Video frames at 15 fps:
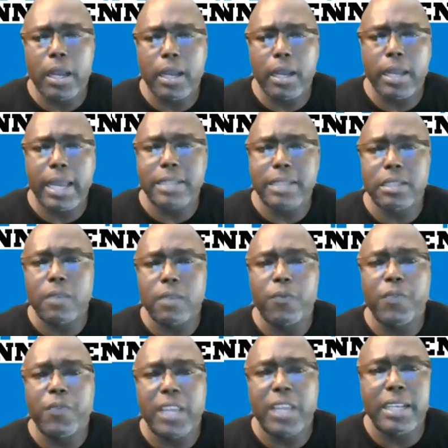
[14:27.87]
as a
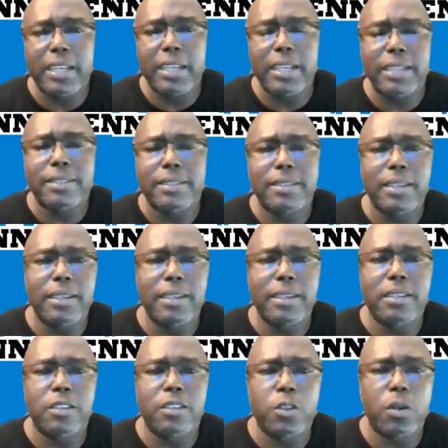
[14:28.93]
defendant and seeing
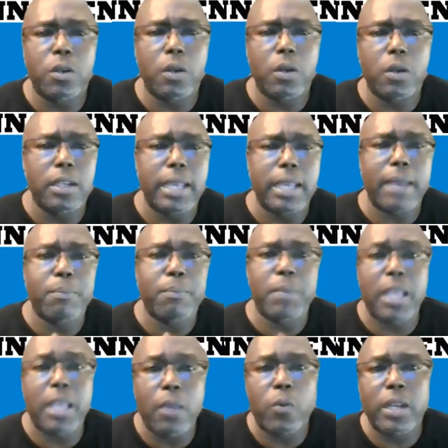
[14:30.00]
the jury look at
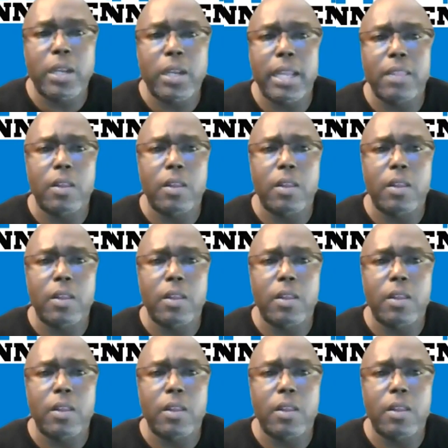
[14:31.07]
me when they